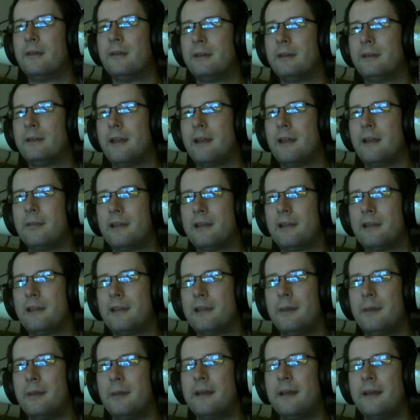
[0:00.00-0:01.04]
the label
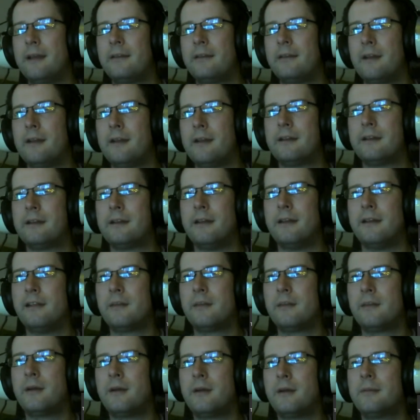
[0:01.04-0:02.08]
doesn't pay it to the artist. That's
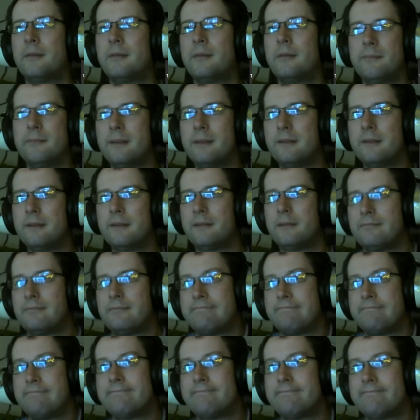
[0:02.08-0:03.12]
the problem. That's
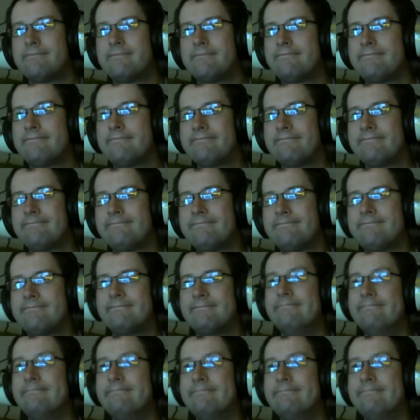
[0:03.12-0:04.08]
I